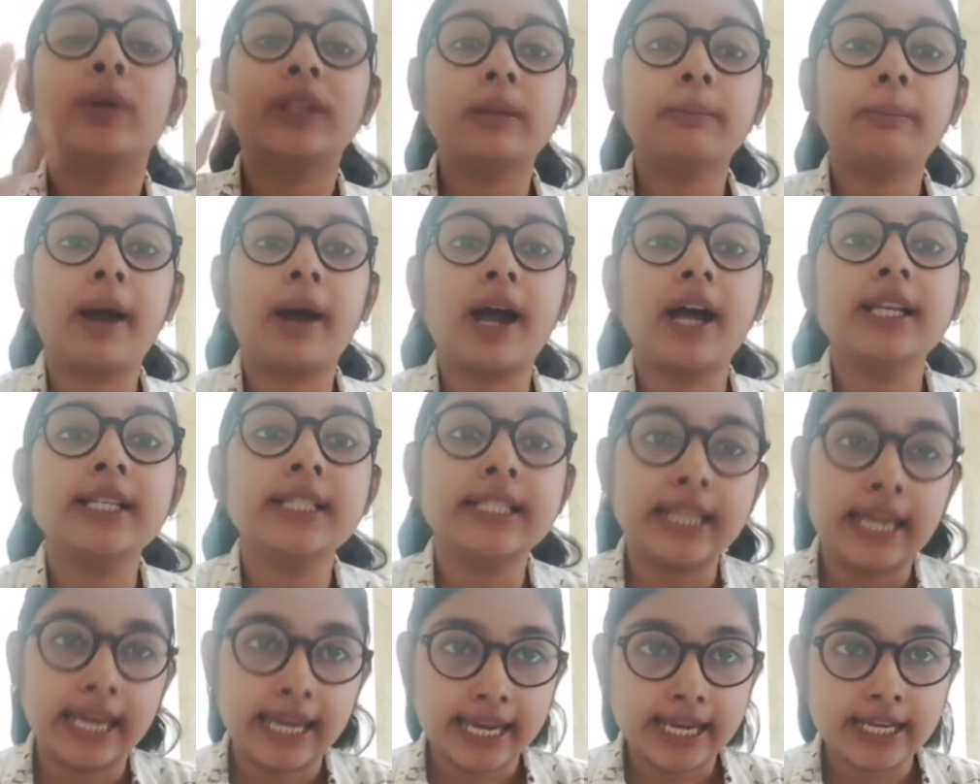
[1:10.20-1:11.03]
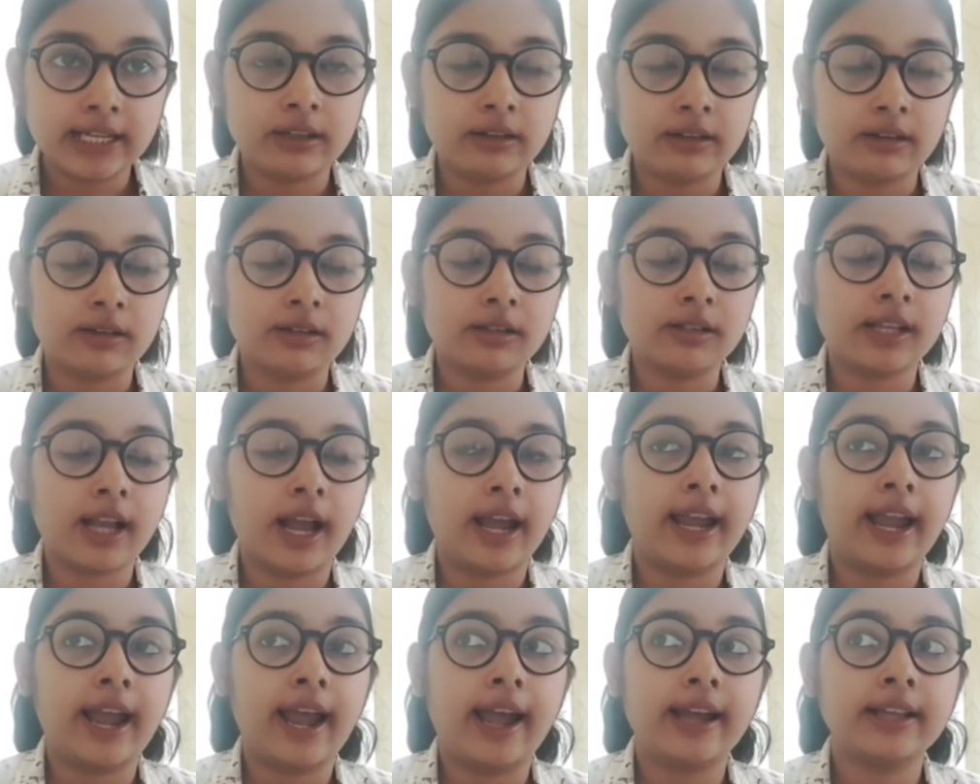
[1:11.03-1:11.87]
so in the past 8
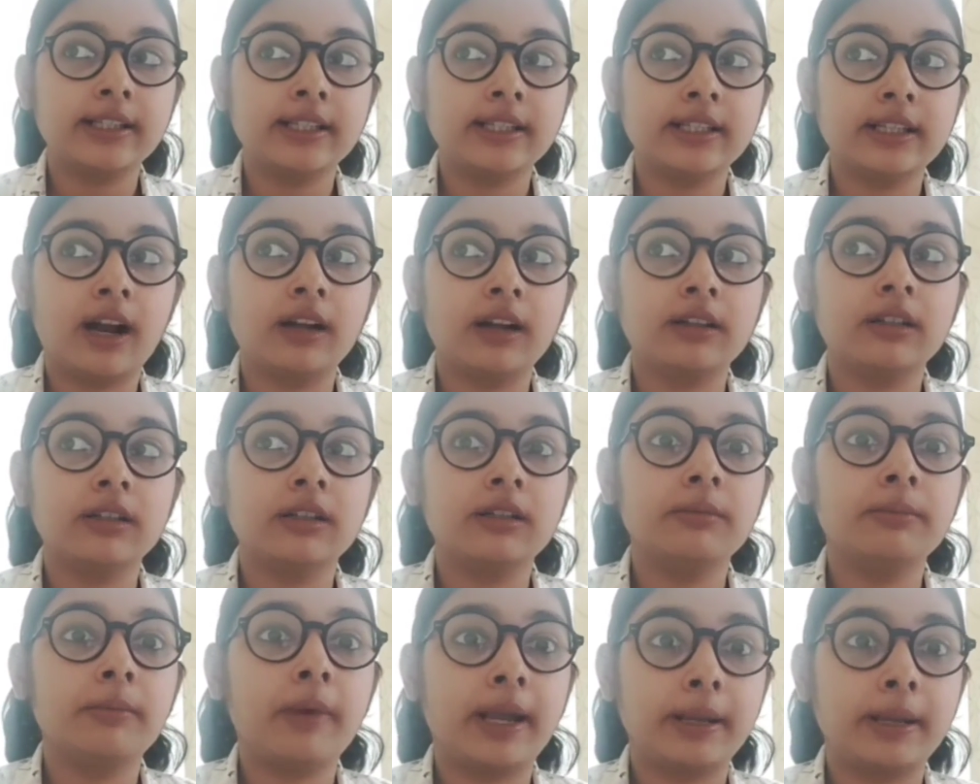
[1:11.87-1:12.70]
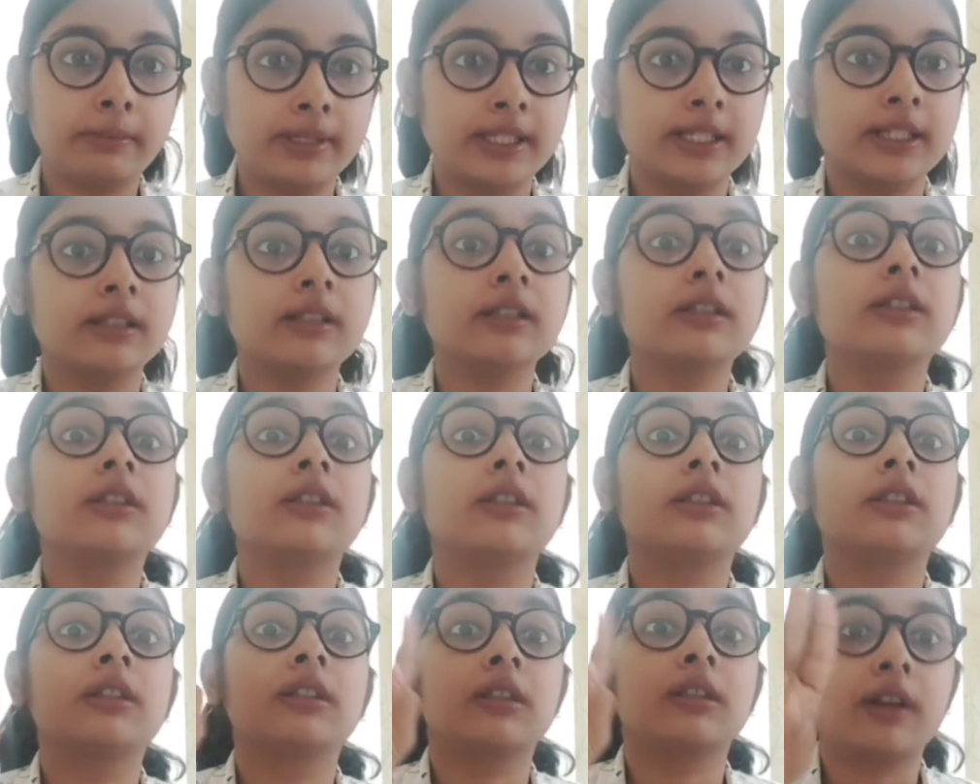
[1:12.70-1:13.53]
years, I had started my
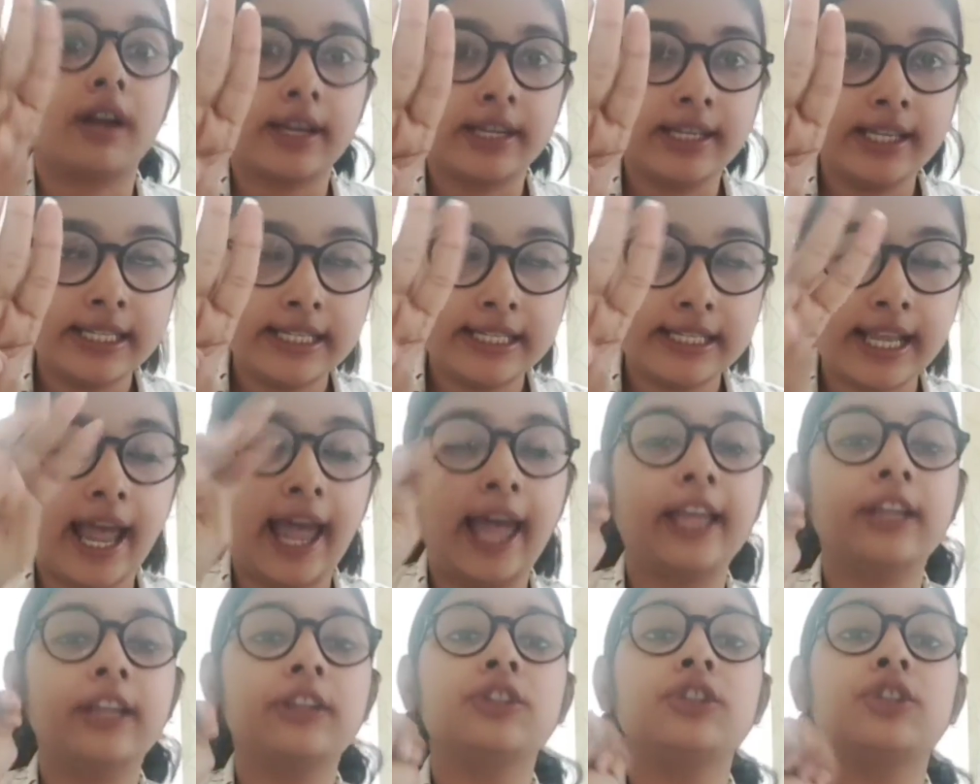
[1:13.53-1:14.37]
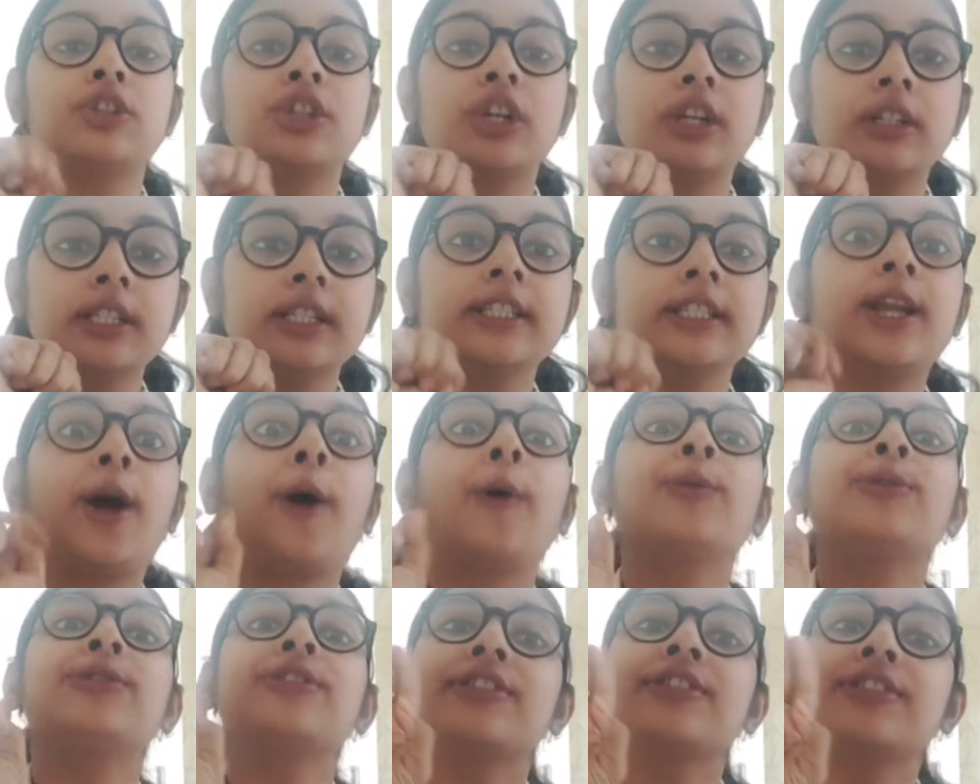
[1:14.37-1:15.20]
business thrice and shut it
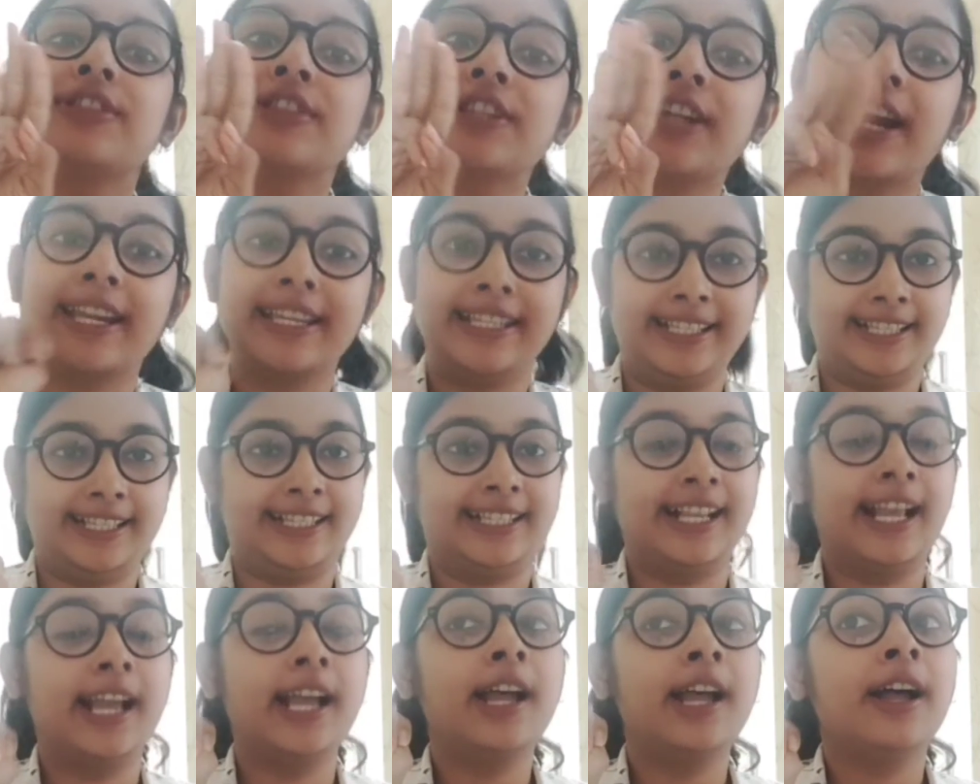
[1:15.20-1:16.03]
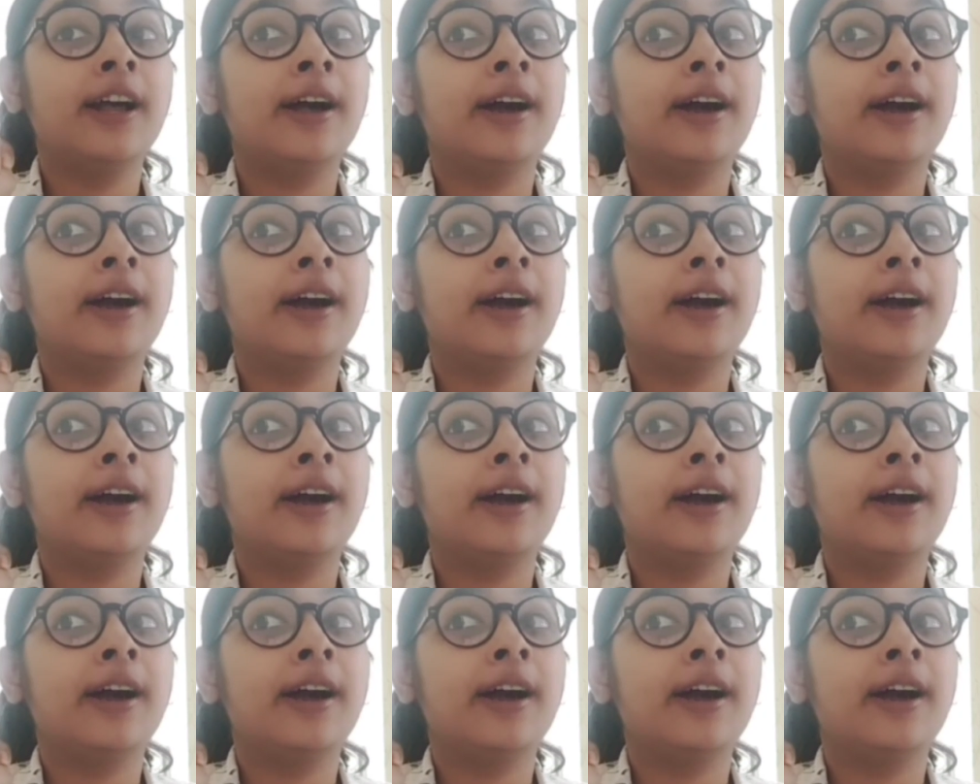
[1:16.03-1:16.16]
down thrice.